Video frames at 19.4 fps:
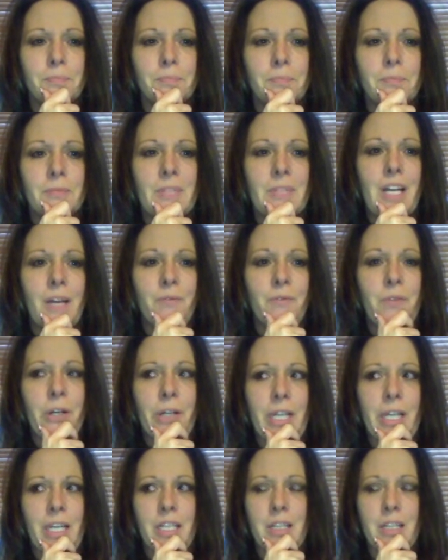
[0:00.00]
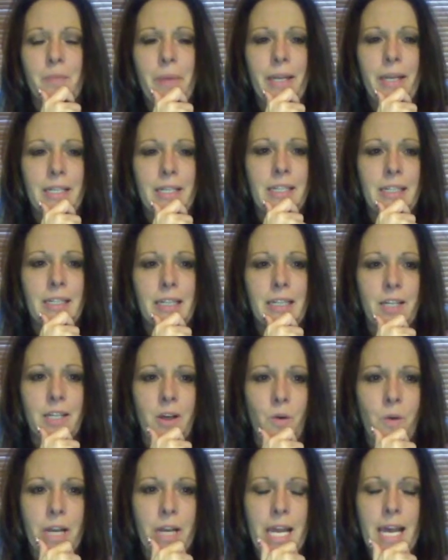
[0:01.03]
I'm very independent and I don't
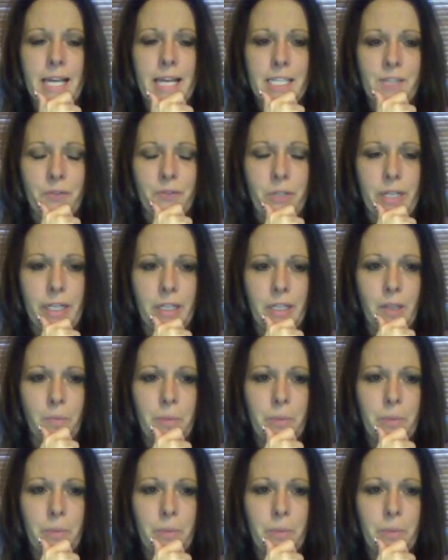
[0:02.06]
want to ask for help.